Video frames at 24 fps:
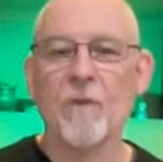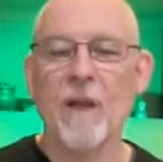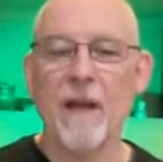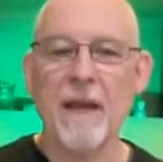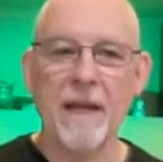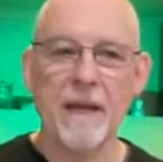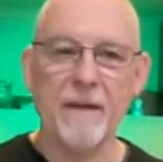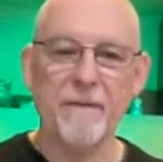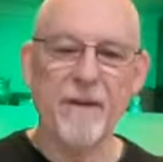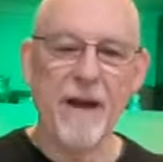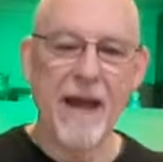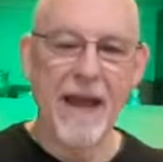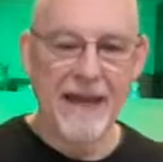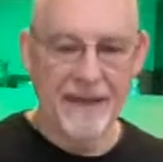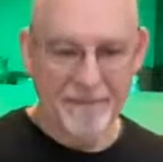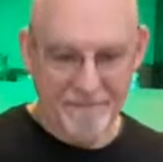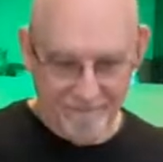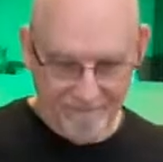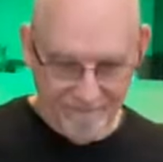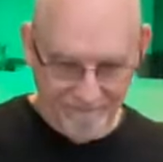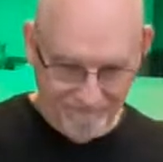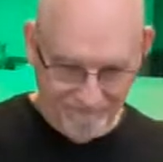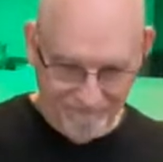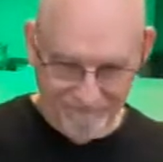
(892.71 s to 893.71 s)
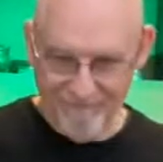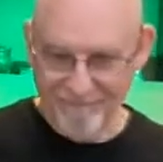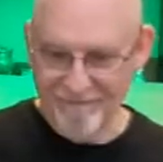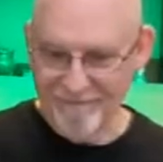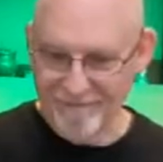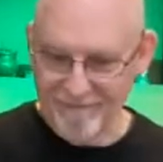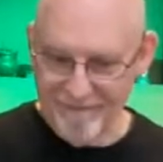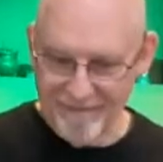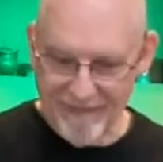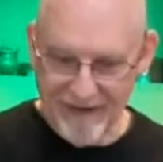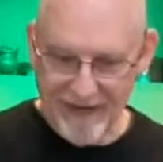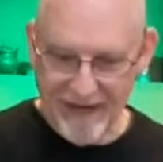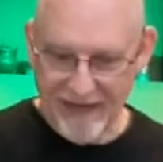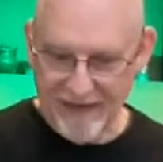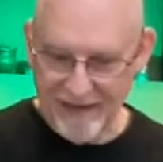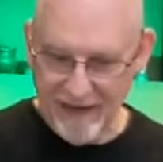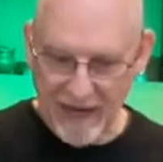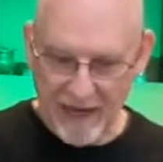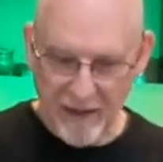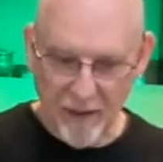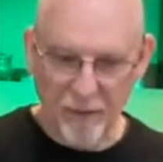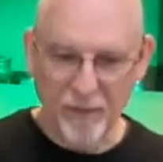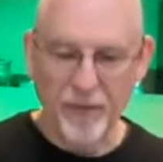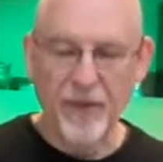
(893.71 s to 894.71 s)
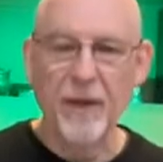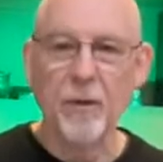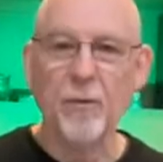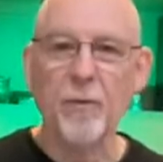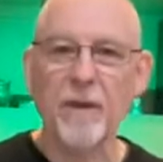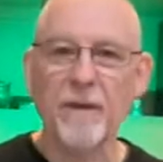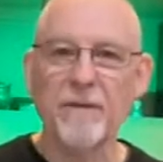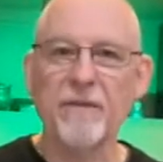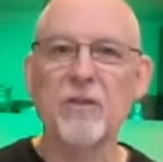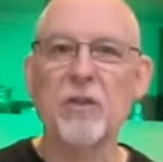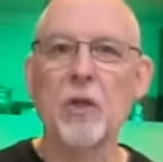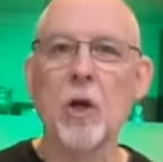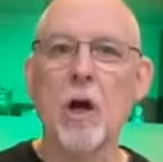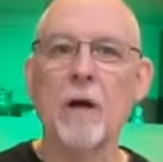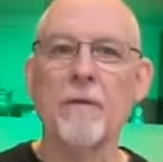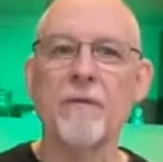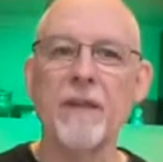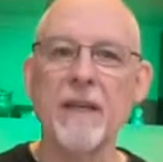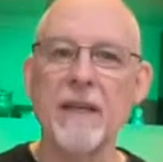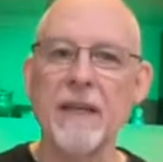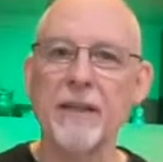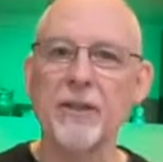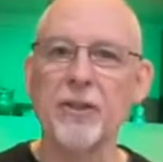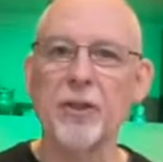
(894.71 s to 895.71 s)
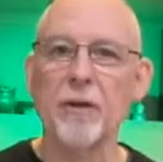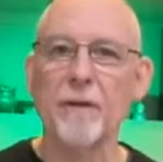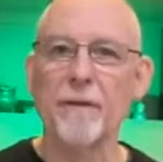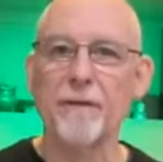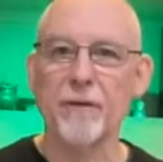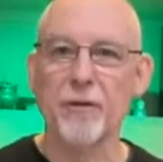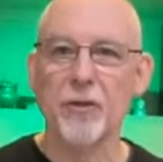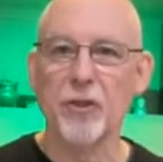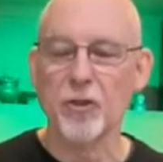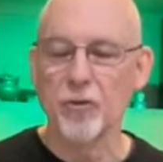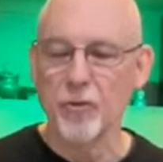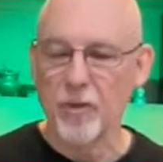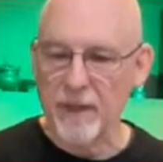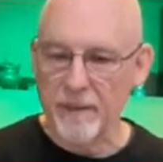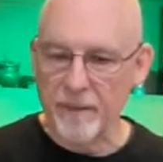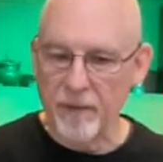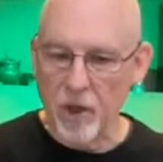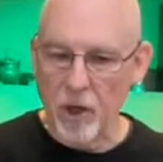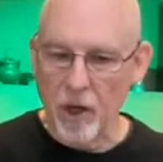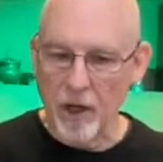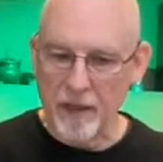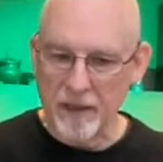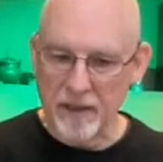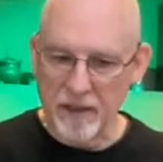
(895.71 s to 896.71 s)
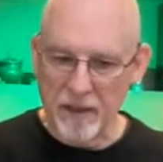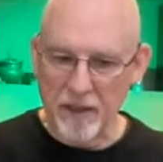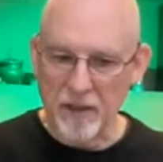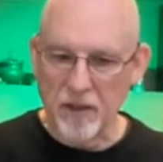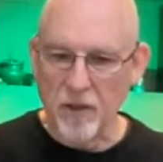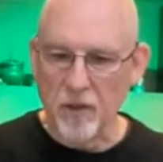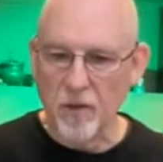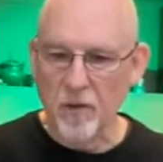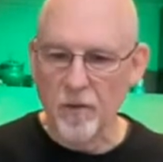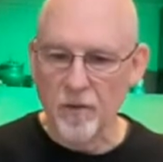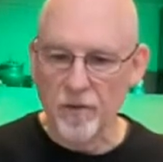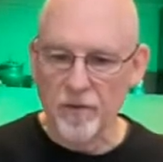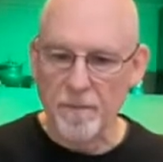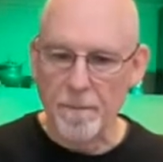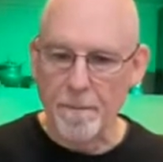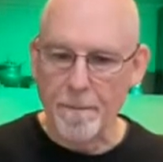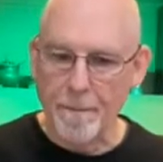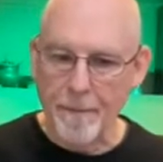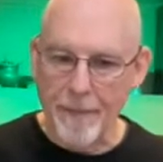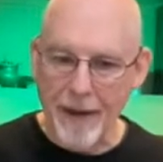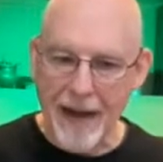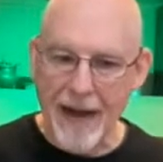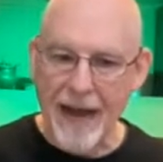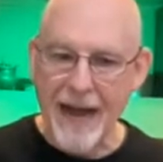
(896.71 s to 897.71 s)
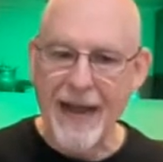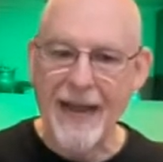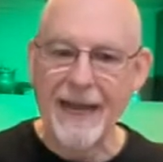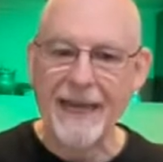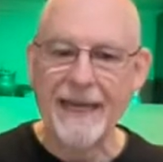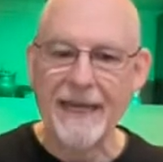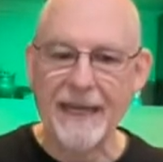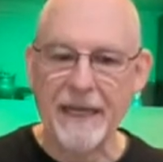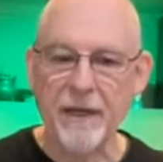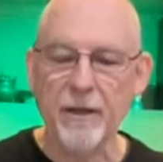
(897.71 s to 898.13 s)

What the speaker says: And if I don't think we've solved the issue for StreamYard to use my